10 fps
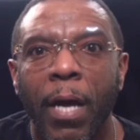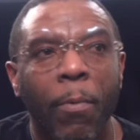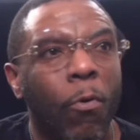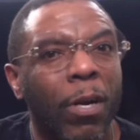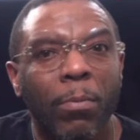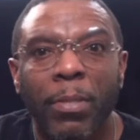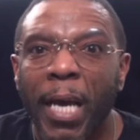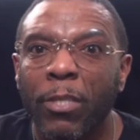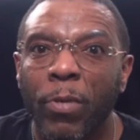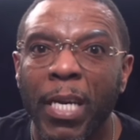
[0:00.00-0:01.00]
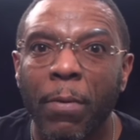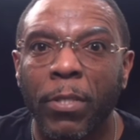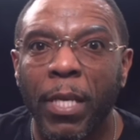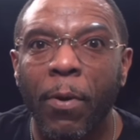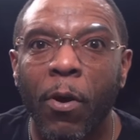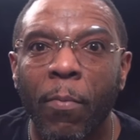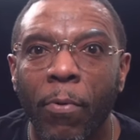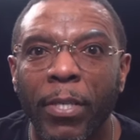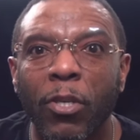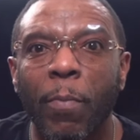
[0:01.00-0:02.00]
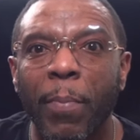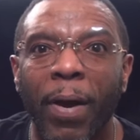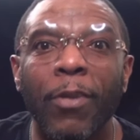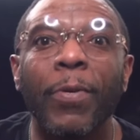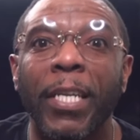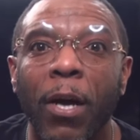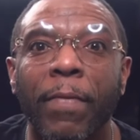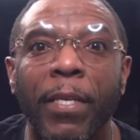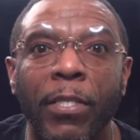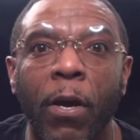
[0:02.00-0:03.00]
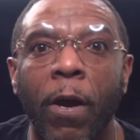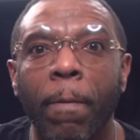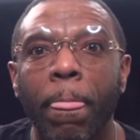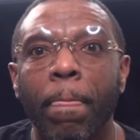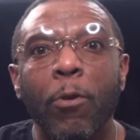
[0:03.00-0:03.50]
I'm going upside your head with some homeboy. It's gonna be problem. You getting off this yard?